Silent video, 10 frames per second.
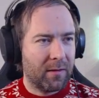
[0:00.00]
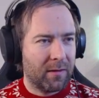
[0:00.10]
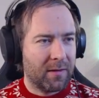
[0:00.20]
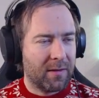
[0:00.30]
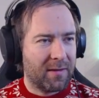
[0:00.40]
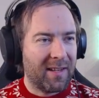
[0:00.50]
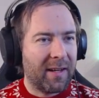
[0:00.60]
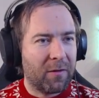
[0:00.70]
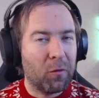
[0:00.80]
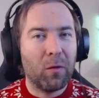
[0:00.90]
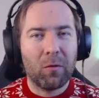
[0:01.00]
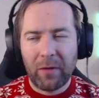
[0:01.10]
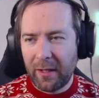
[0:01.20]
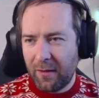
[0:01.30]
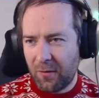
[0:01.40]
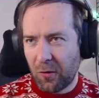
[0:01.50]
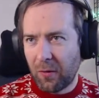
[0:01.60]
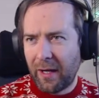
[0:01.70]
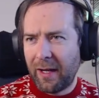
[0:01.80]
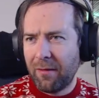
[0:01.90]
This is take 2 already, so
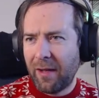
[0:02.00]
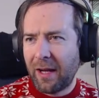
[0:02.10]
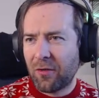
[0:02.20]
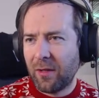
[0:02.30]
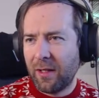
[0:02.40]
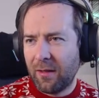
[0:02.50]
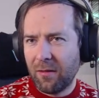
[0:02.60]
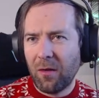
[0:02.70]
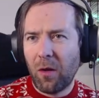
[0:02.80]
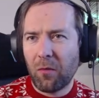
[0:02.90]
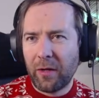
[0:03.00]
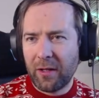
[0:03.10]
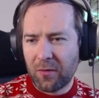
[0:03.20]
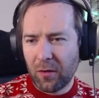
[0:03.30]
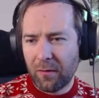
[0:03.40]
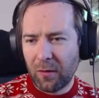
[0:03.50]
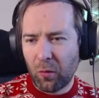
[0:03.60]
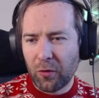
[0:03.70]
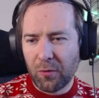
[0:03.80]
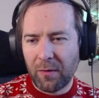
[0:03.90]
I have actually already solved it
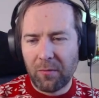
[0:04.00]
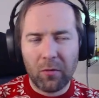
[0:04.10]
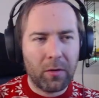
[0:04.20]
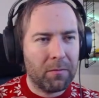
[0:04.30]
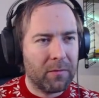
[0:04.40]
once before.